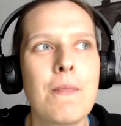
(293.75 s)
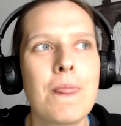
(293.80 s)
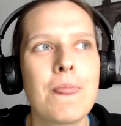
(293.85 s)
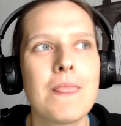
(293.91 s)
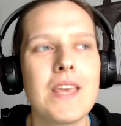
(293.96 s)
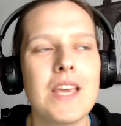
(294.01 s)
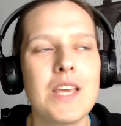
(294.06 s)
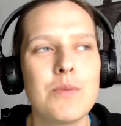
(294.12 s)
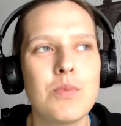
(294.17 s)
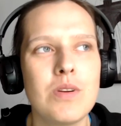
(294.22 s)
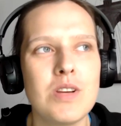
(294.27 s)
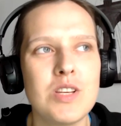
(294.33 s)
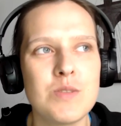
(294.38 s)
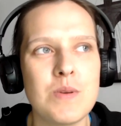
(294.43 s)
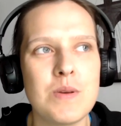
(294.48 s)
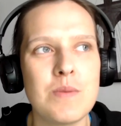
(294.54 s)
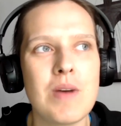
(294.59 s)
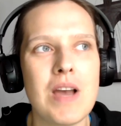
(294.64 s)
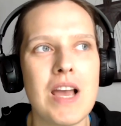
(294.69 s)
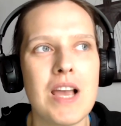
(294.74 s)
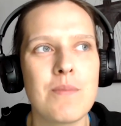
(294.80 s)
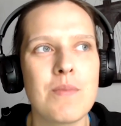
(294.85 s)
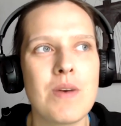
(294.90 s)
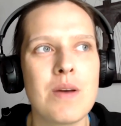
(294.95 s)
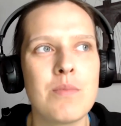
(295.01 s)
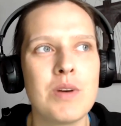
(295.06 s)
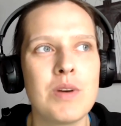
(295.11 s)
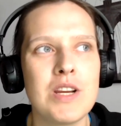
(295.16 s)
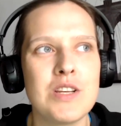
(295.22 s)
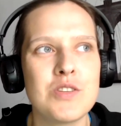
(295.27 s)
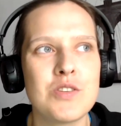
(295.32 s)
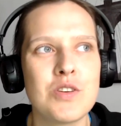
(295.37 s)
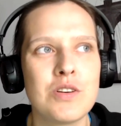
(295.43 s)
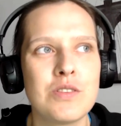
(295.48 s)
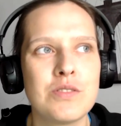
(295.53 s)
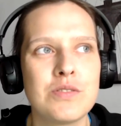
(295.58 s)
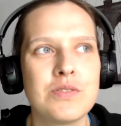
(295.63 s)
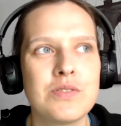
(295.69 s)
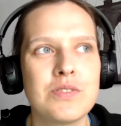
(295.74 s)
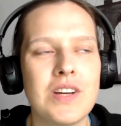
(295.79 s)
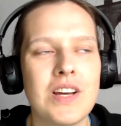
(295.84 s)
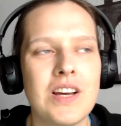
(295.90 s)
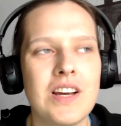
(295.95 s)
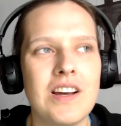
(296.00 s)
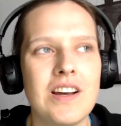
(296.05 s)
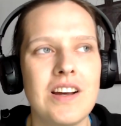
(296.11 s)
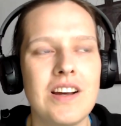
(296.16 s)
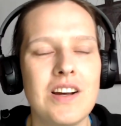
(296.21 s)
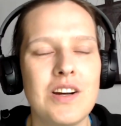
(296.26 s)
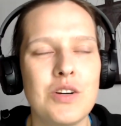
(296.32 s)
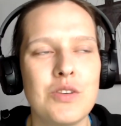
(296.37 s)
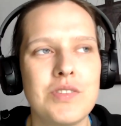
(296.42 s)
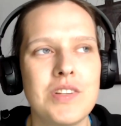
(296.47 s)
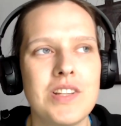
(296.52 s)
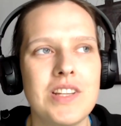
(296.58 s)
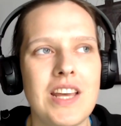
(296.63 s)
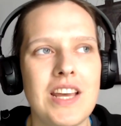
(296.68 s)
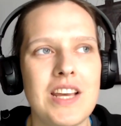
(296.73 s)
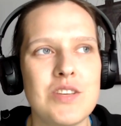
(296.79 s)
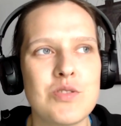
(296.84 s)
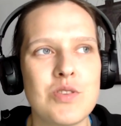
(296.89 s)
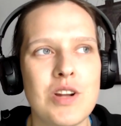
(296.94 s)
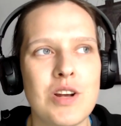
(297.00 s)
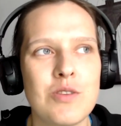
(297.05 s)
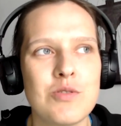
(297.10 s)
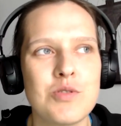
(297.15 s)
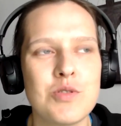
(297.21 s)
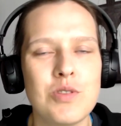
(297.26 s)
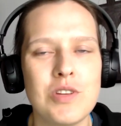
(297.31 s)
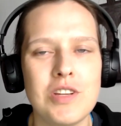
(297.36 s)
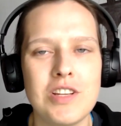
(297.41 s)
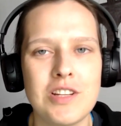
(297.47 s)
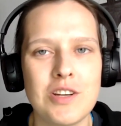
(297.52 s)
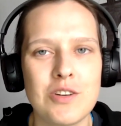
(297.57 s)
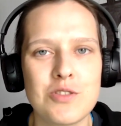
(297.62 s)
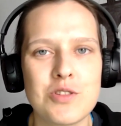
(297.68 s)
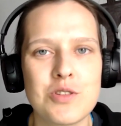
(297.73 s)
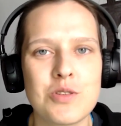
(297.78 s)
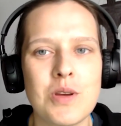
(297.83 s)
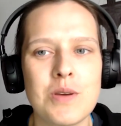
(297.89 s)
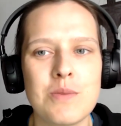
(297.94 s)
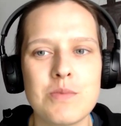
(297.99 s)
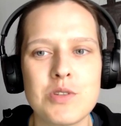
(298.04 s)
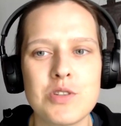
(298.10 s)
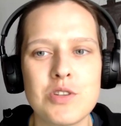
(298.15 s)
it brings me back memories of the days when I was doing those swims.